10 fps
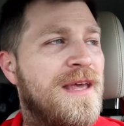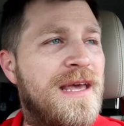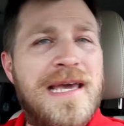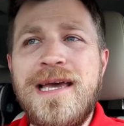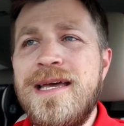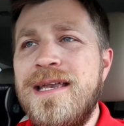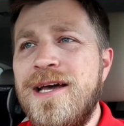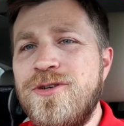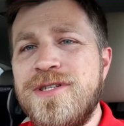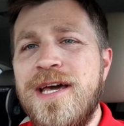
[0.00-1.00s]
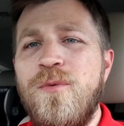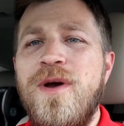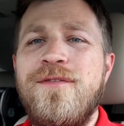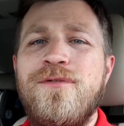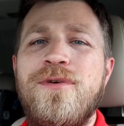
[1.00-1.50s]
and now just gotta
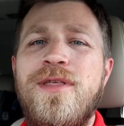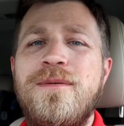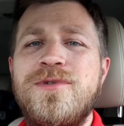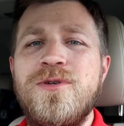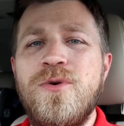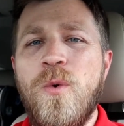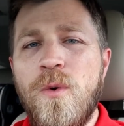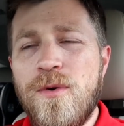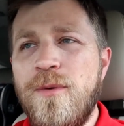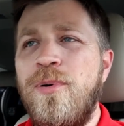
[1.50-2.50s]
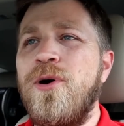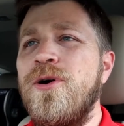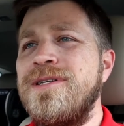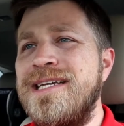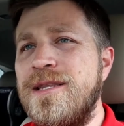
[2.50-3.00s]
wait for them to order the
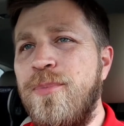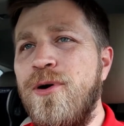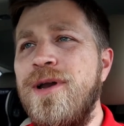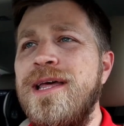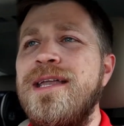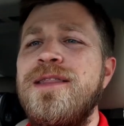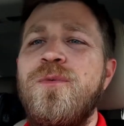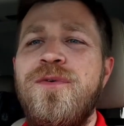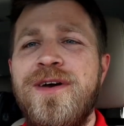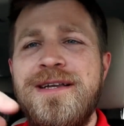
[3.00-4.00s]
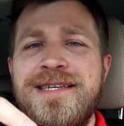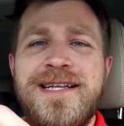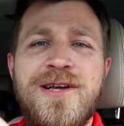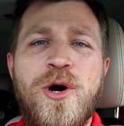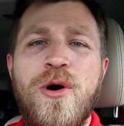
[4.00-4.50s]
part, to get the part in, and then we've got to
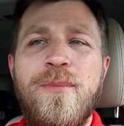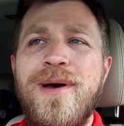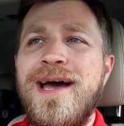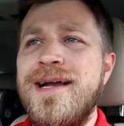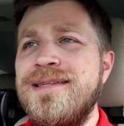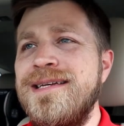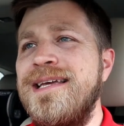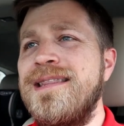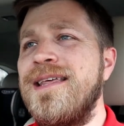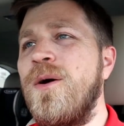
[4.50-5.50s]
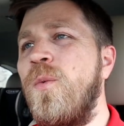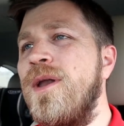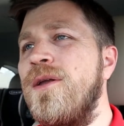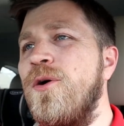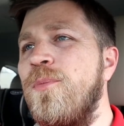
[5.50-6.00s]
take the car back to get that
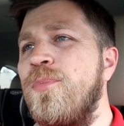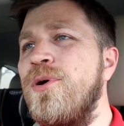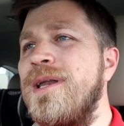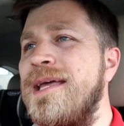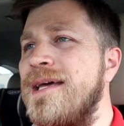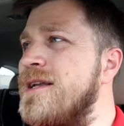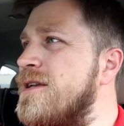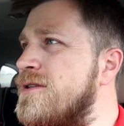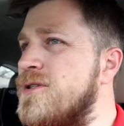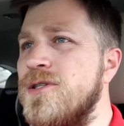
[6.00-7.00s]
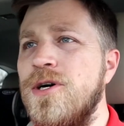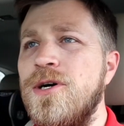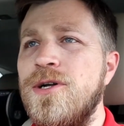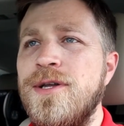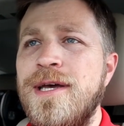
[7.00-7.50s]
window put in and
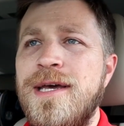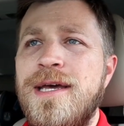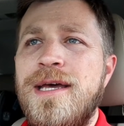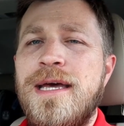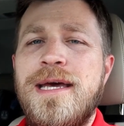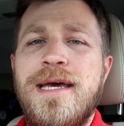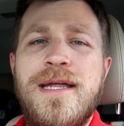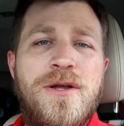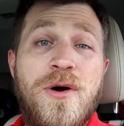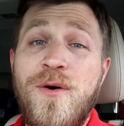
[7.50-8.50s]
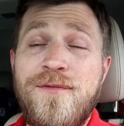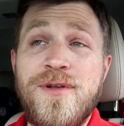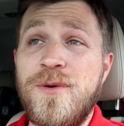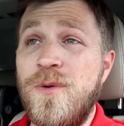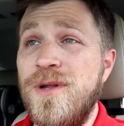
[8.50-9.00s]
installed. And you know,
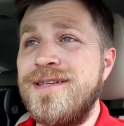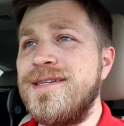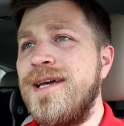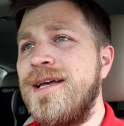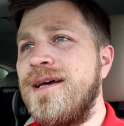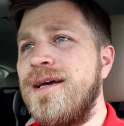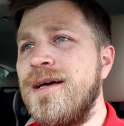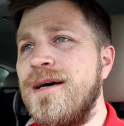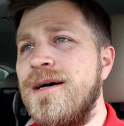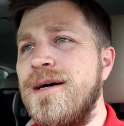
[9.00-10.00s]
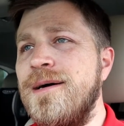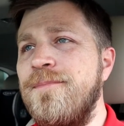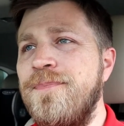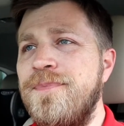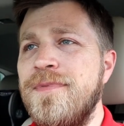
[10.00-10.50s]
hopefully it'll only take
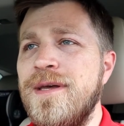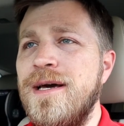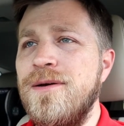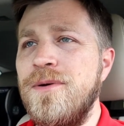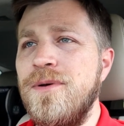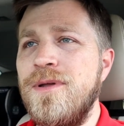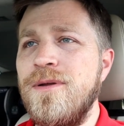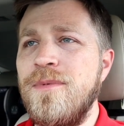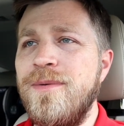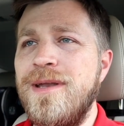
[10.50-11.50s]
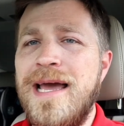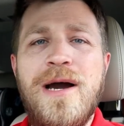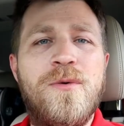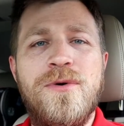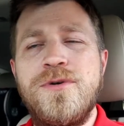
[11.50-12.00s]
I don't know, you know, maybe an
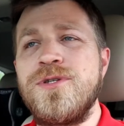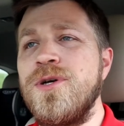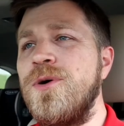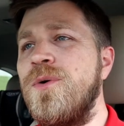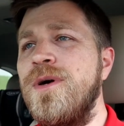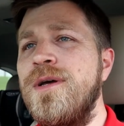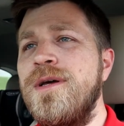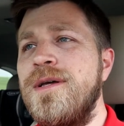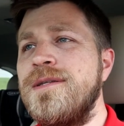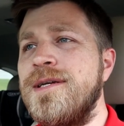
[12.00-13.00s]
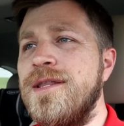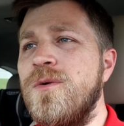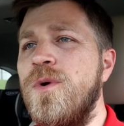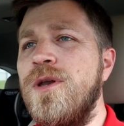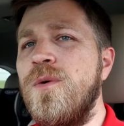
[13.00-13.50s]
hour or so to get the
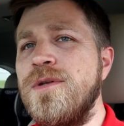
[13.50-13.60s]
window